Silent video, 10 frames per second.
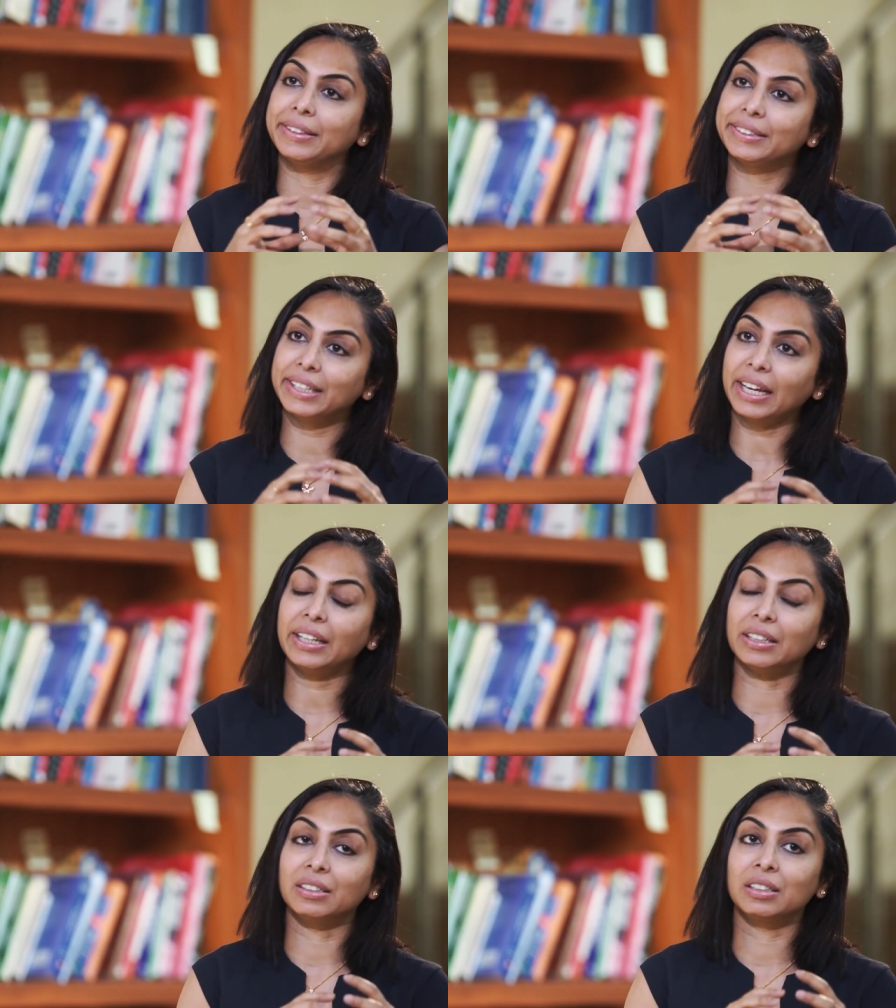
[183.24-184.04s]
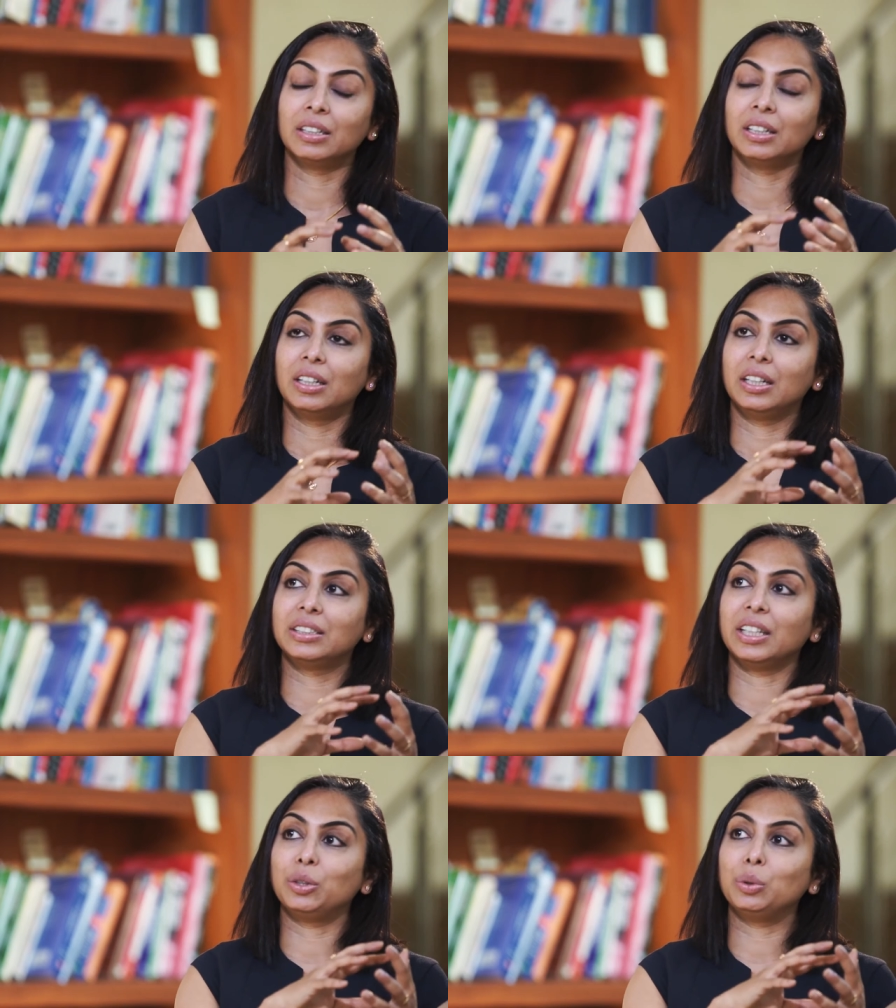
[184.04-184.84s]
The second
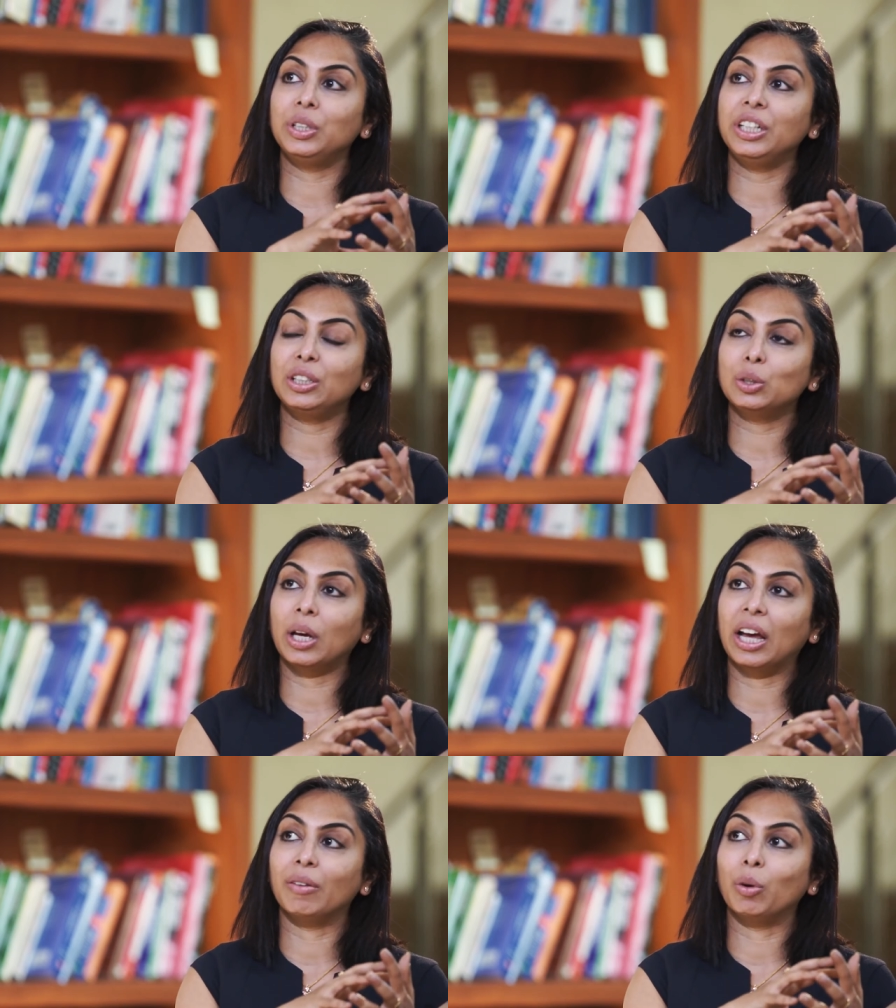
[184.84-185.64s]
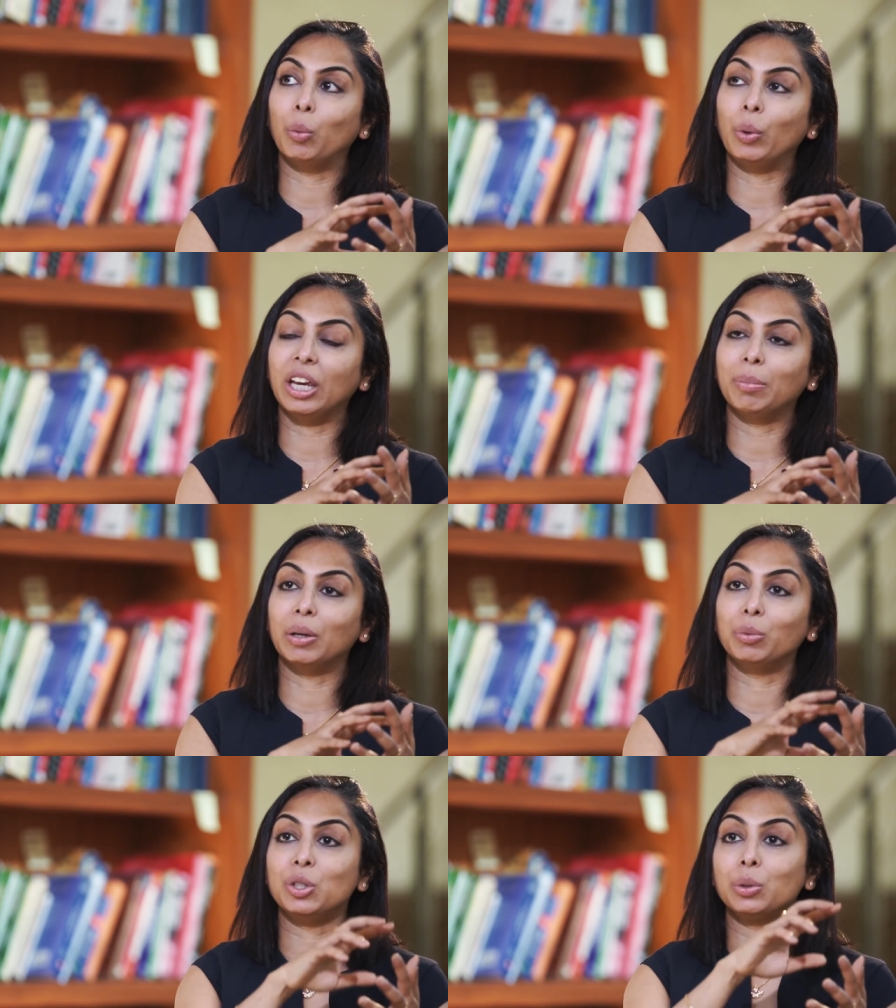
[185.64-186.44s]
is that you need to have a way
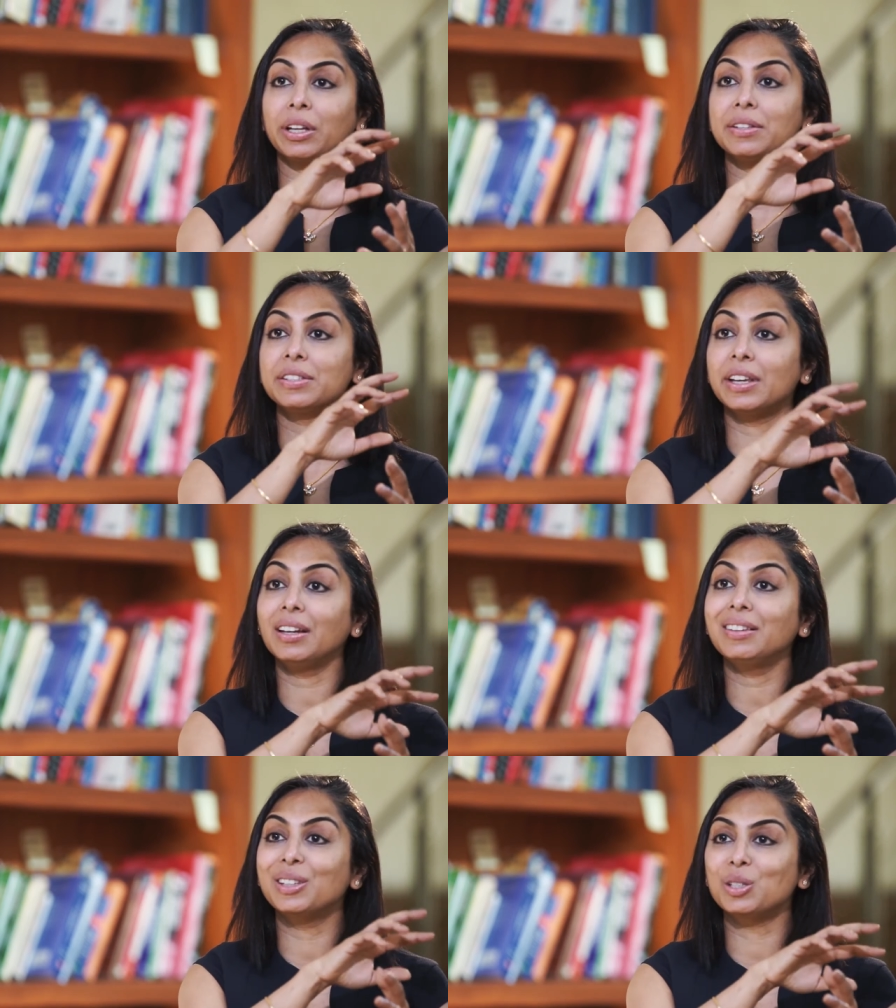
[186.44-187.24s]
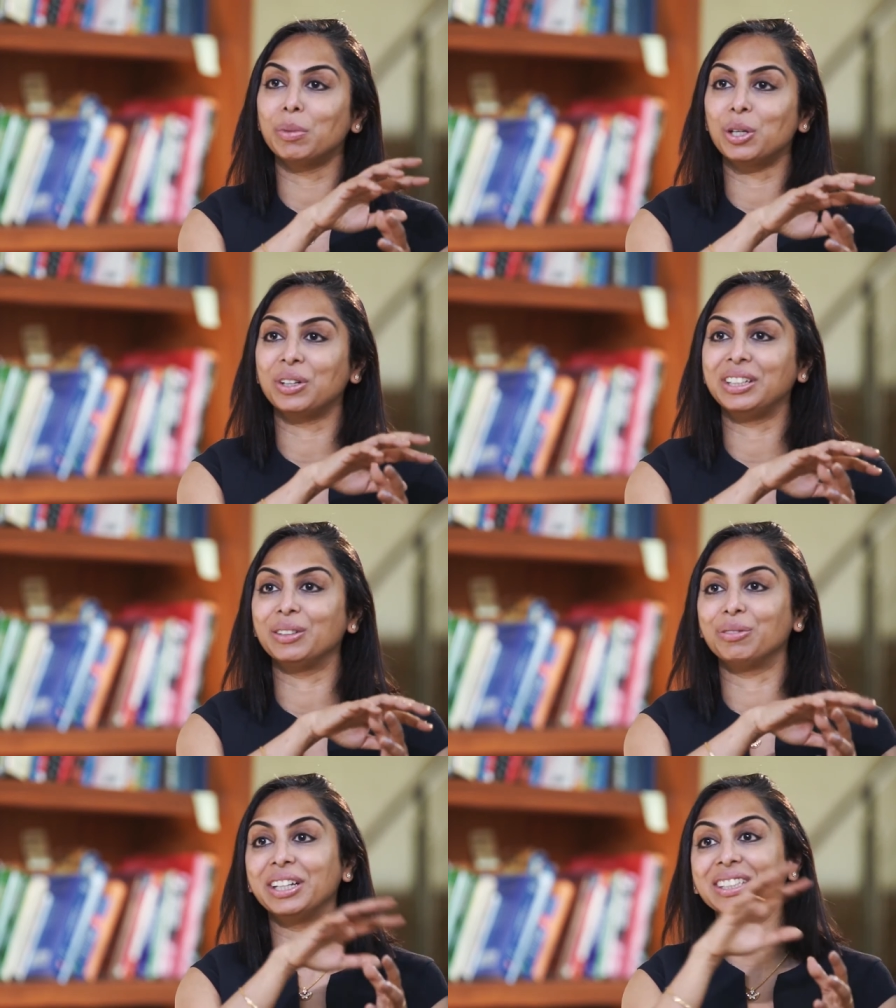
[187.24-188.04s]
by which you can send this measuring
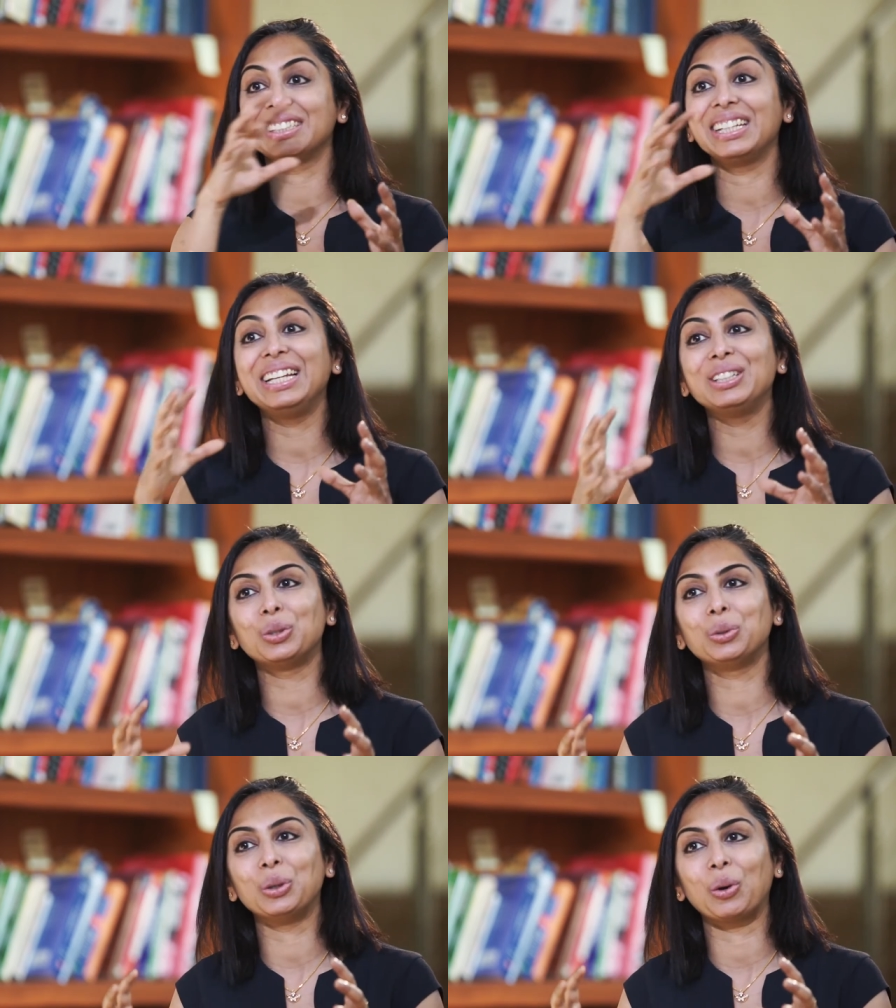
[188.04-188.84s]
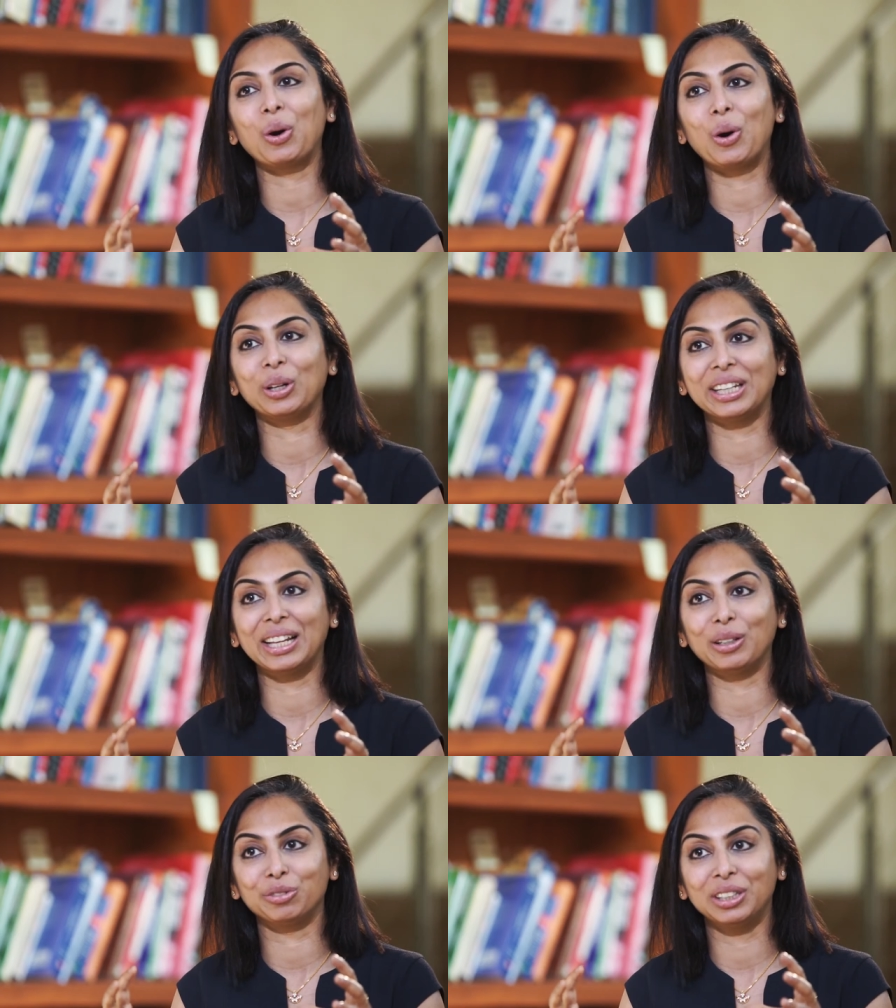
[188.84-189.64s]
device into your
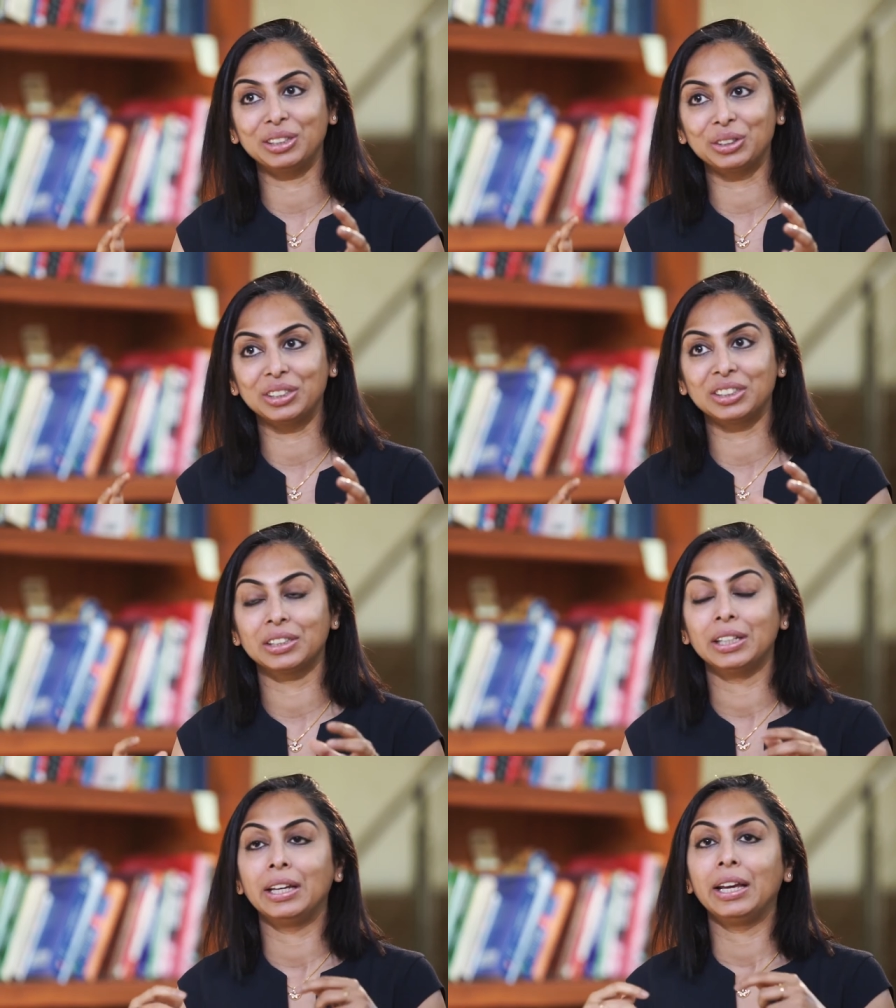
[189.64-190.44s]
organelle of interest.